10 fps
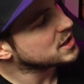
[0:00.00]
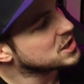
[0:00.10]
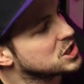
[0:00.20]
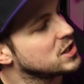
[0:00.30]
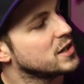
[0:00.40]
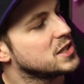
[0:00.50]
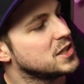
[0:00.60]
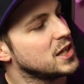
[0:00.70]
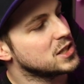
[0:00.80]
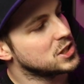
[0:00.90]
SSG
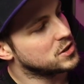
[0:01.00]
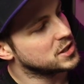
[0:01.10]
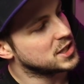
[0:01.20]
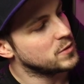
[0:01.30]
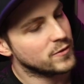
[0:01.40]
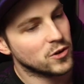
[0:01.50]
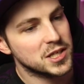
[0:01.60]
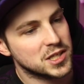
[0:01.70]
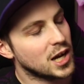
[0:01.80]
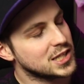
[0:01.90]
96, you can see we've got
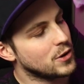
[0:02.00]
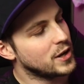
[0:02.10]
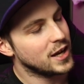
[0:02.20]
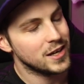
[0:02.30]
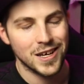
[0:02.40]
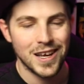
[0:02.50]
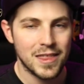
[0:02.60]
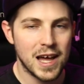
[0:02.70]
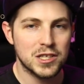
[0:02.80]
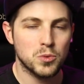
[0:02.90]
this cutout here.
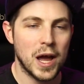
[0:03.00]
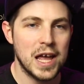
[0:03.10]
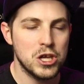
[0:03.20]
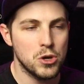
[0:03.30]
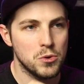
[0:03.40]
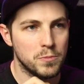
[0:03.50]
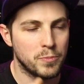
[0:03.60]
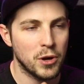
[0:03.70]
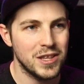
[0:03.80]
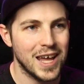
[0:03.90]
That's where you
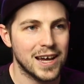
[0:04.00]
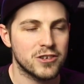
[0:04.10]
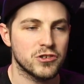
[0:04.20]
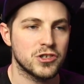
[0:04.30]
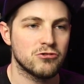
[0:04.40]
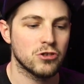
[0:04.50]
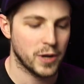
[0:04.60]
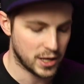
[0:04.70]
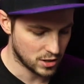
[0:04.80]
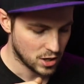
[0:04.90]
put the extra screw
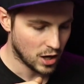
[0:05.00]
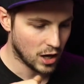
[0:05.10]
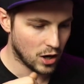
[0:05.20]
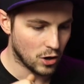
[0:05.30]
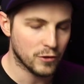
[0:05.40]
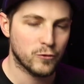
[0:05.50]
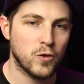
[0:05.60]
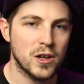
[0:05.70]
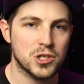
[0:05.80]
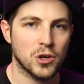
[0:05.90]
in on the
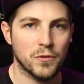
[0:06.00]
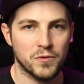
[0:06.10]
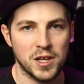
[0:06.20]
front of